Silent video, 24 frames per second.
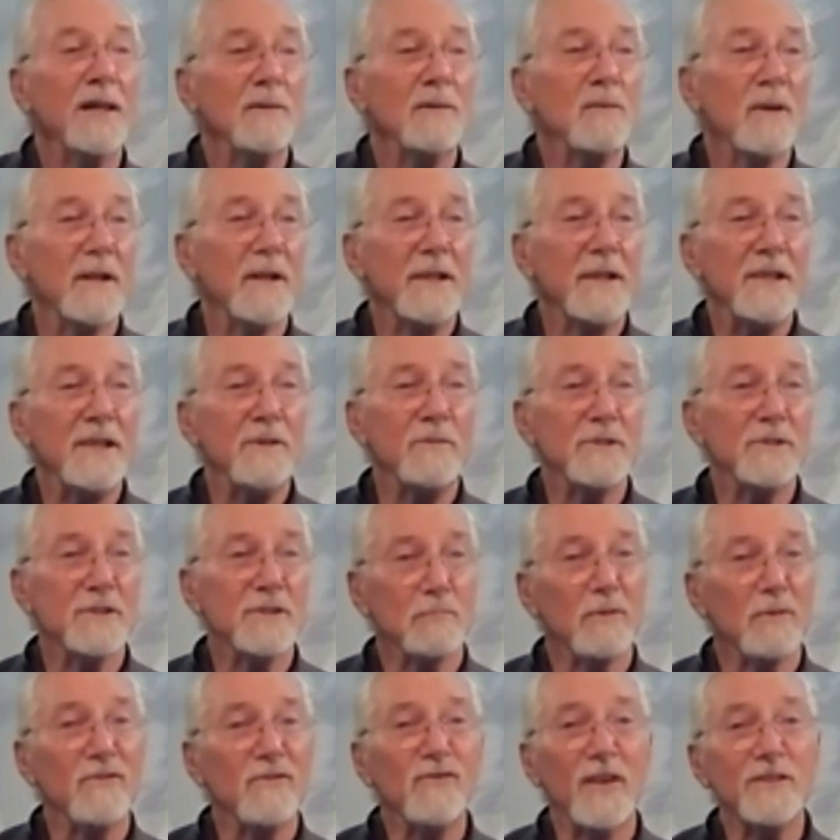where he was a
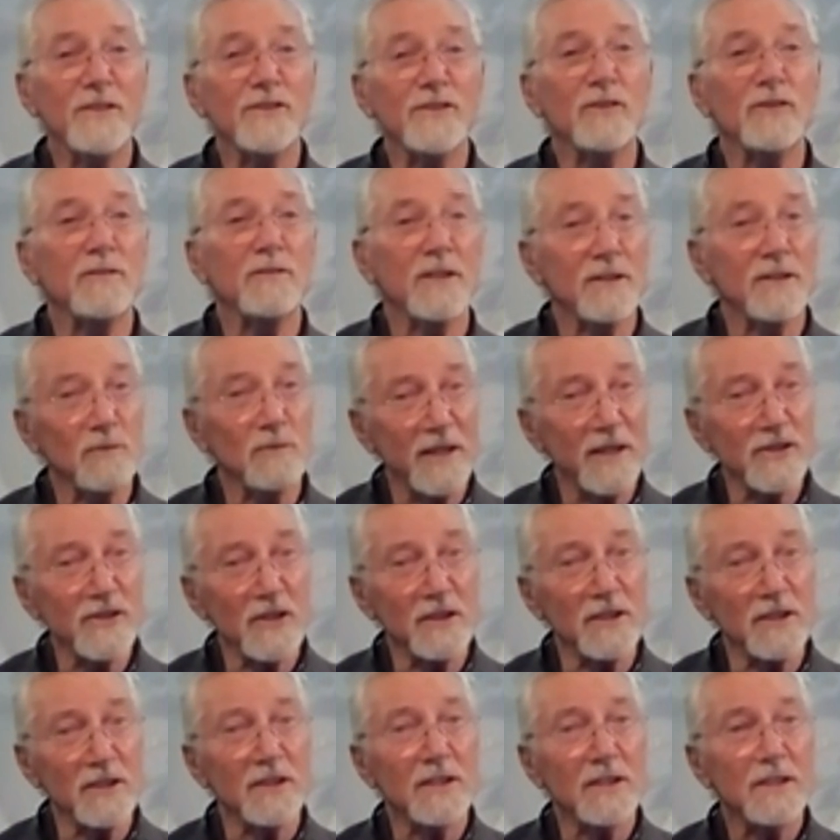professor and
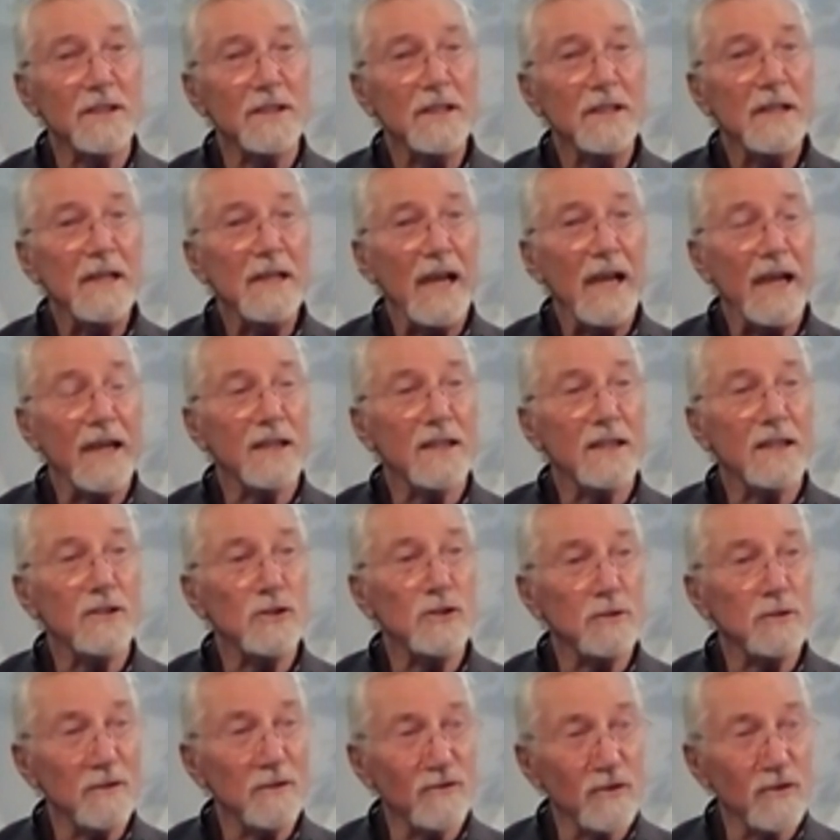resident at a
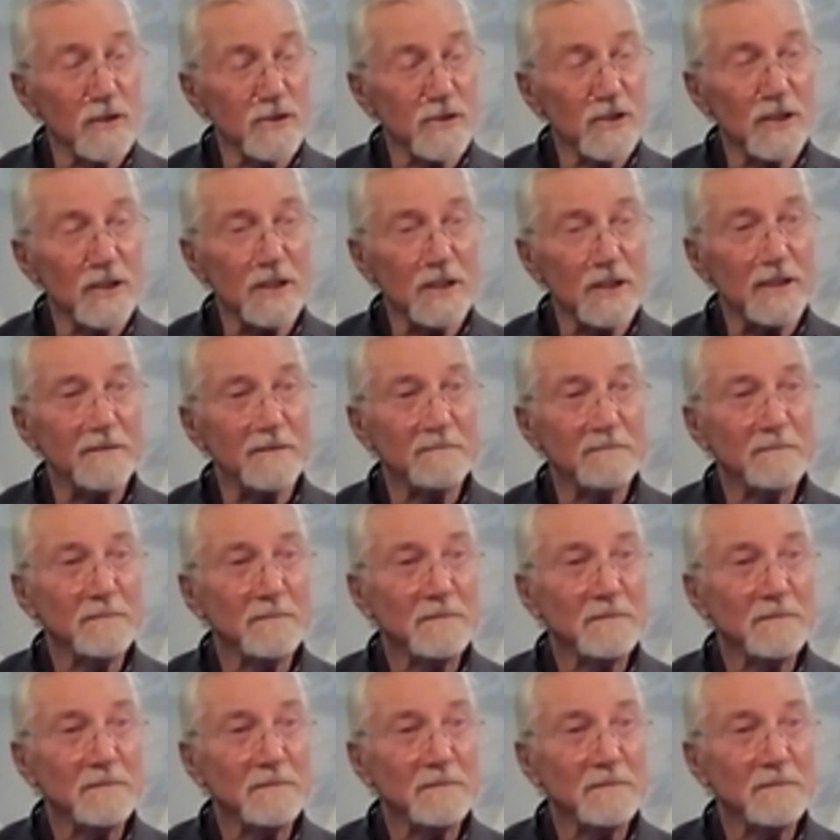university.